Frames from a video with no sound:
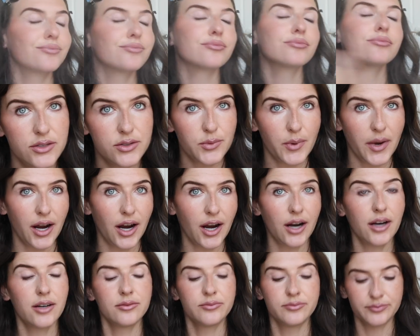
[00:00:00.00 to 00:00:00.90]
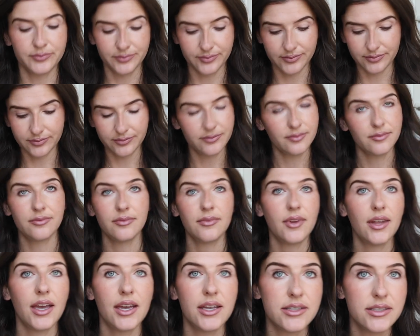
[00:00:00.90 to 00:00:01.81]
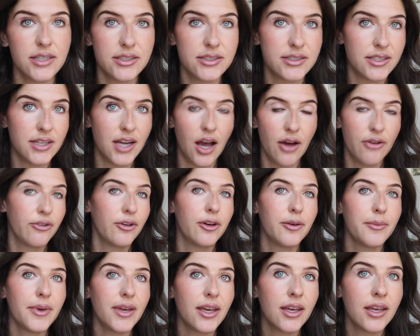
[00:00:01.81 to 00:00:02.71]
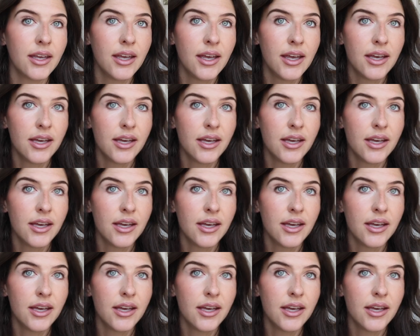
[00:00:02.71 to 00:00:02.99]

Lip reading: I swear, it does not fail me.